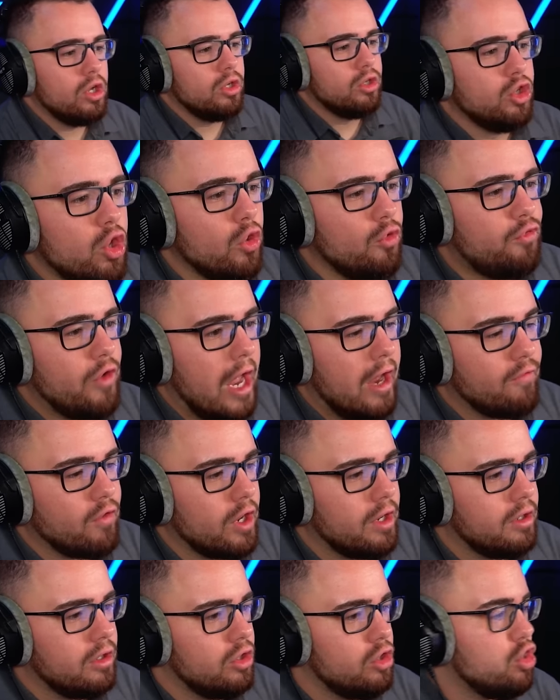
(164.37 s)
New
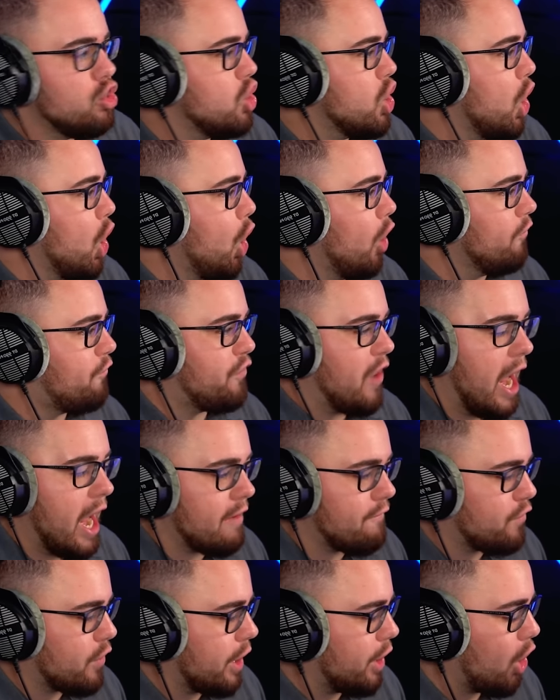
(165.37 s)
favorite. New
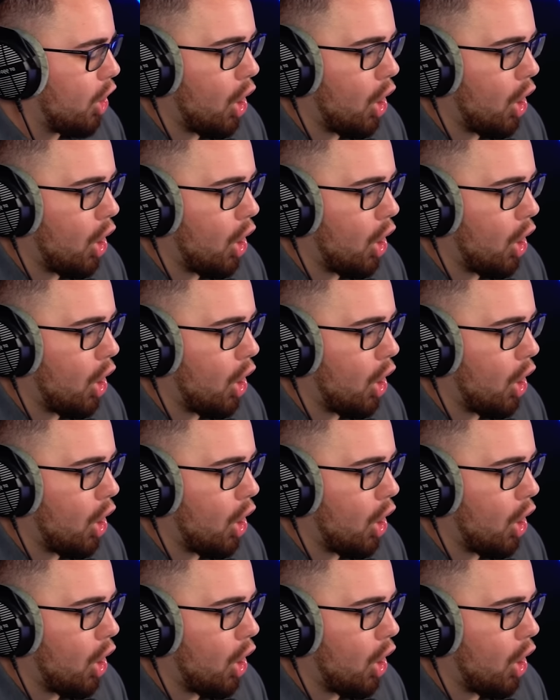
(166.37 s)
favorite.